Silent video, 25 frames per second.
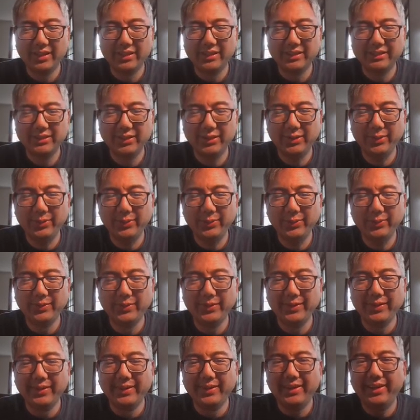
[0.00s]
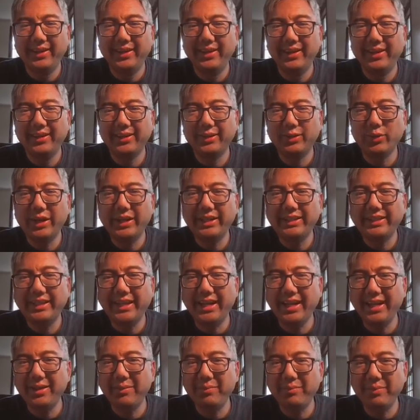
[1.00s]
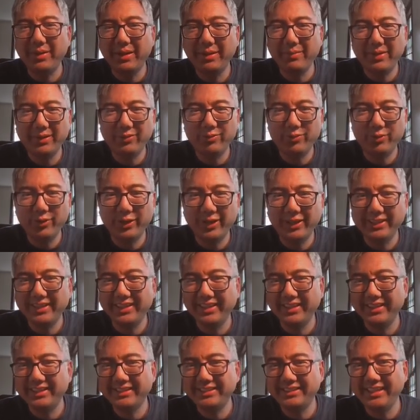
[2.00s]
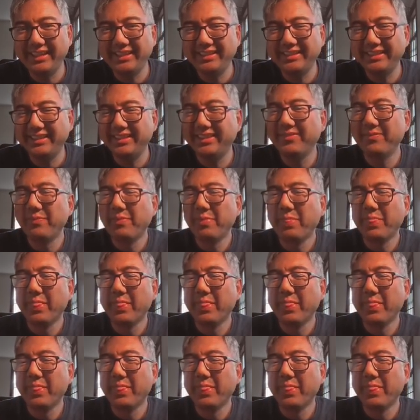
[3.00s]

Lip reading: So, great game by my friend Stacia,